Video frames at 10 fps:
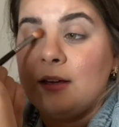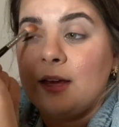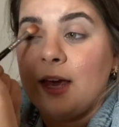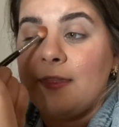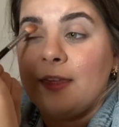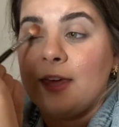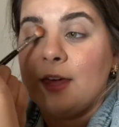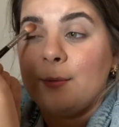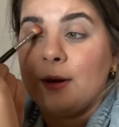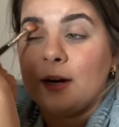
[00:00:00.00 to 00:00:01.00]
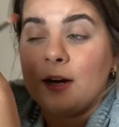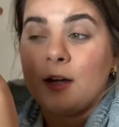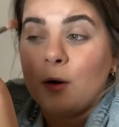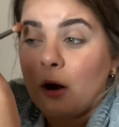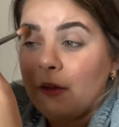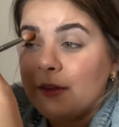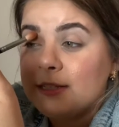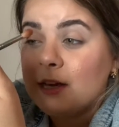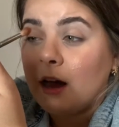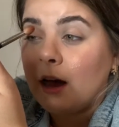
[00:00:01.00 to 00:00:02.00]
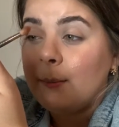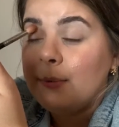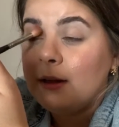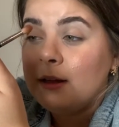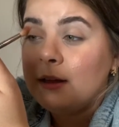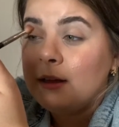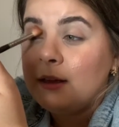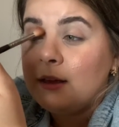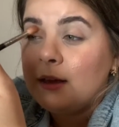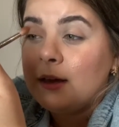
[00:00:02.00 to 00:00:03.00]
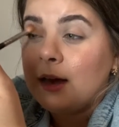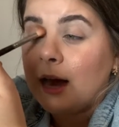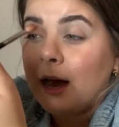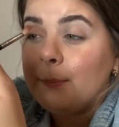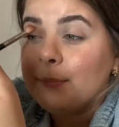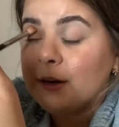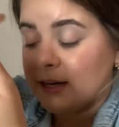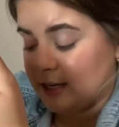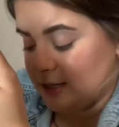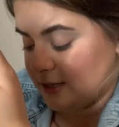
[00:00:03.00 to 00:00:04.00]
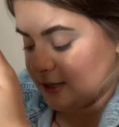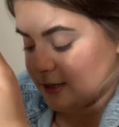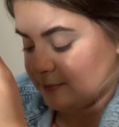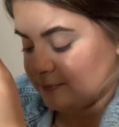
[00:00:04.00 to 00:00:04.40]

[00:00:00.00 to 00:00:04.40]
And then we're gonna go on the top, upper here.